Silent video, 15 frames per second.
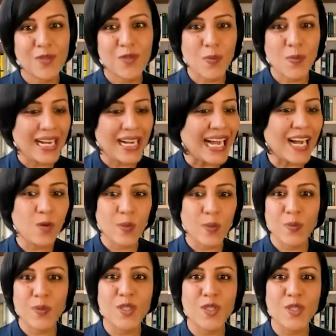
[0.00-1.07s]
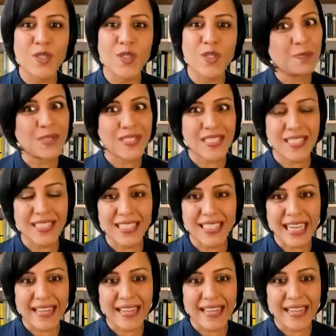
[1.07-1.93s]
from how we would do it in person.